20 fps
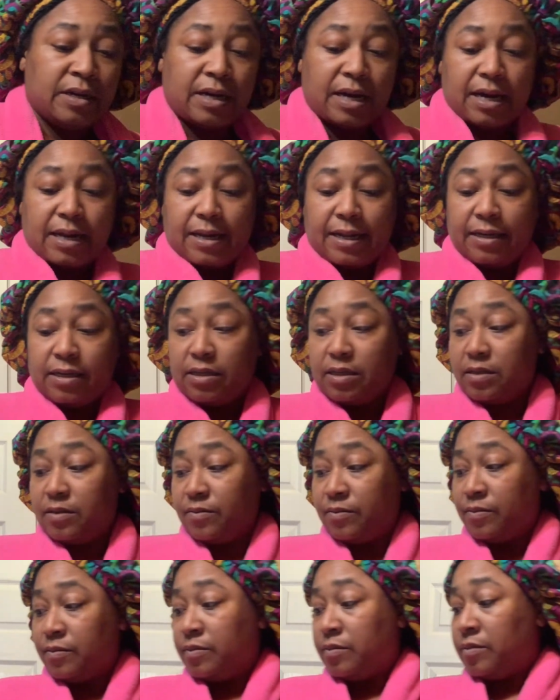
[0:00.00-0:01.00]
I like
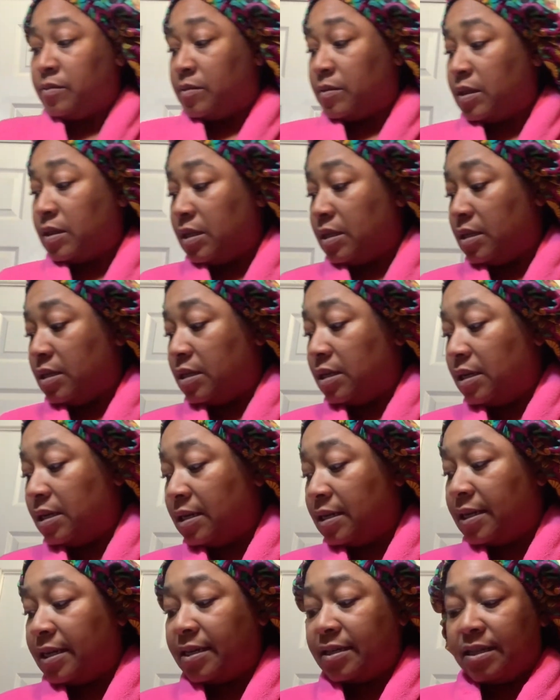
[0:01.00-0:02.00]
it.
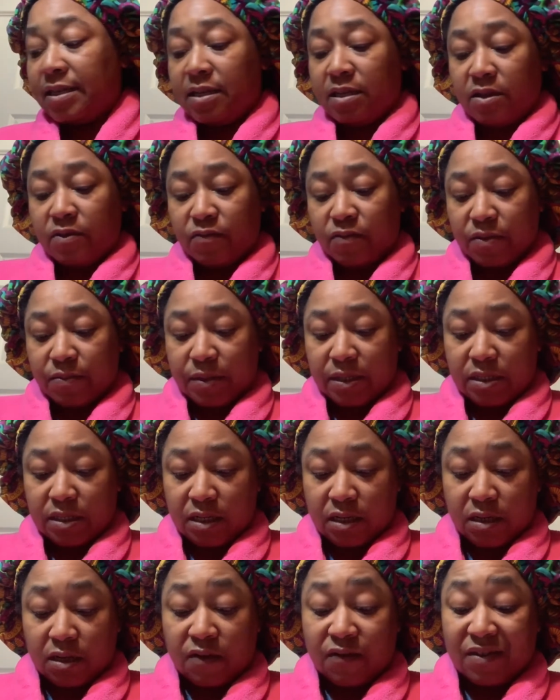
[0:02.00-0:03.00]
I like that it didn't rip my
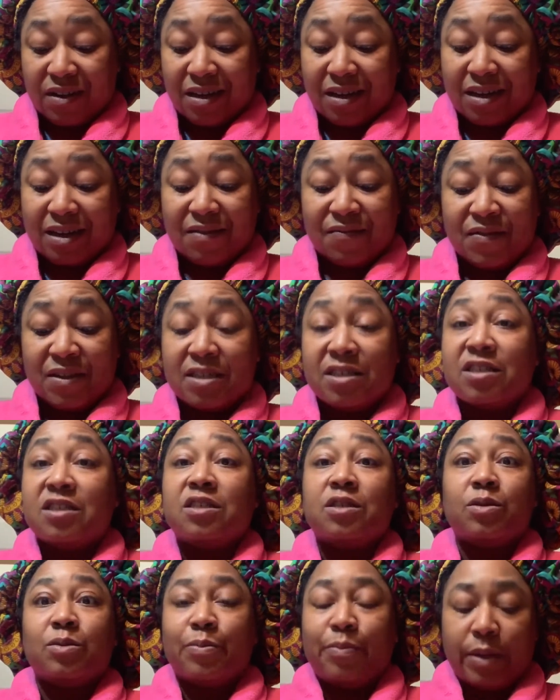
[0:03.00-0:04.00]
skin off. I love the
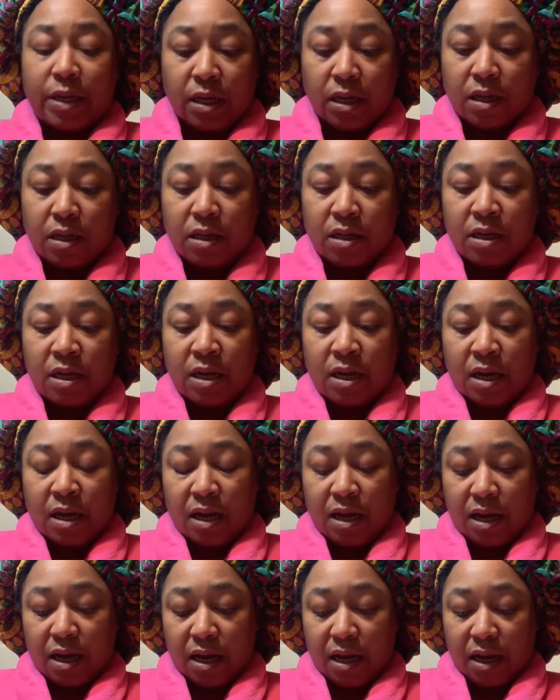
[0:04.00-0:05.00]
smell
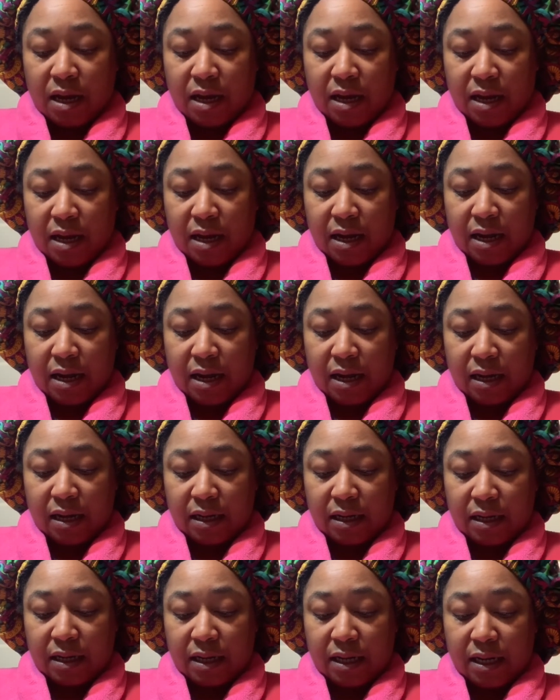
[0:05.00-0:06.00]

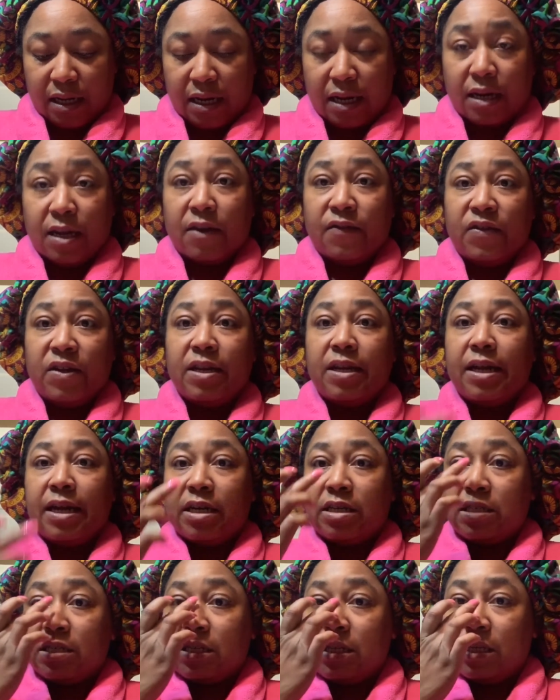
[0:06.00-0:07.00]
and I love that it
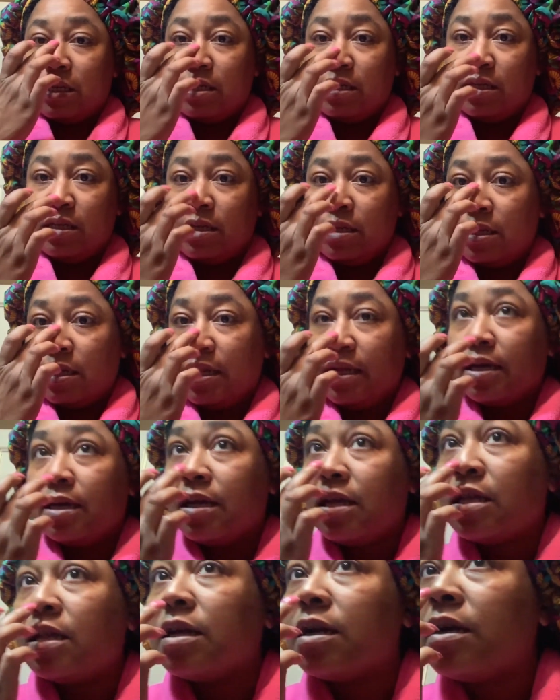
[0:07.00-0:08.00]
actually like
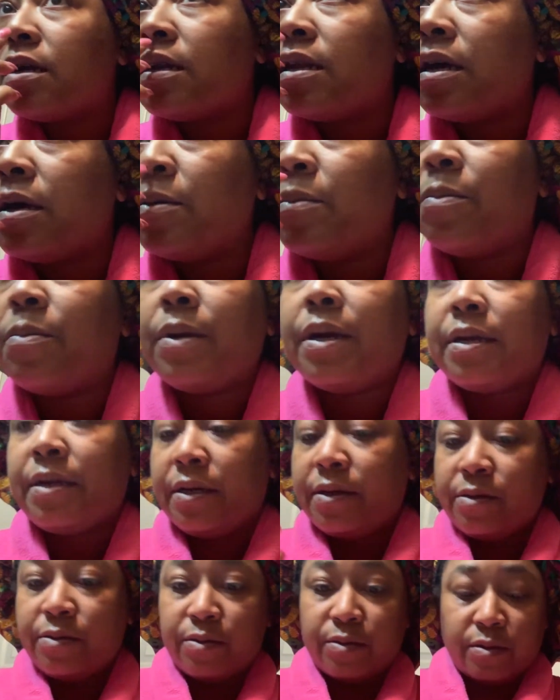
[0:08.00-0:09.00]
cleared up my
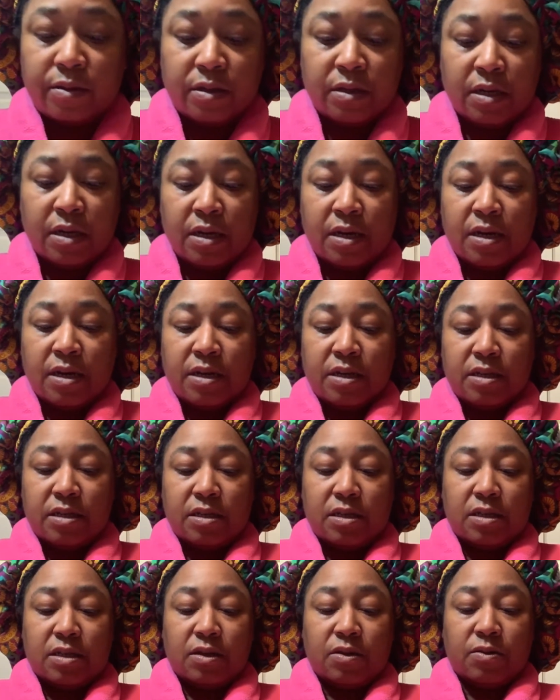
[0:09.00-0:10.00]
nose.
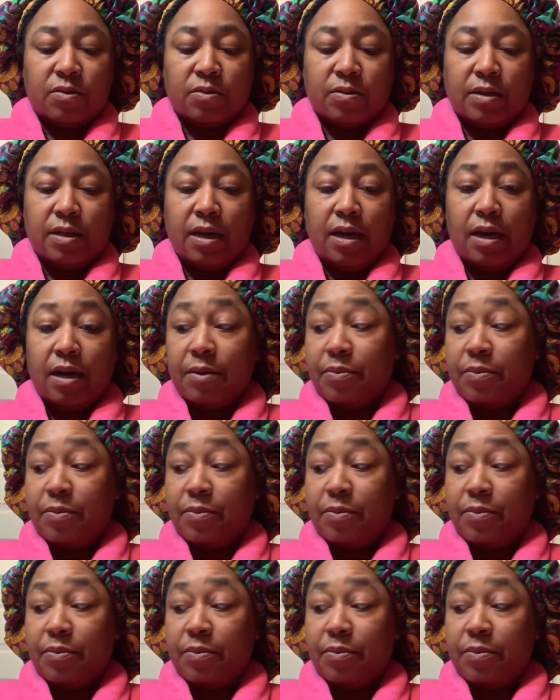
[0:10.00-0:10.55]
So yeah, I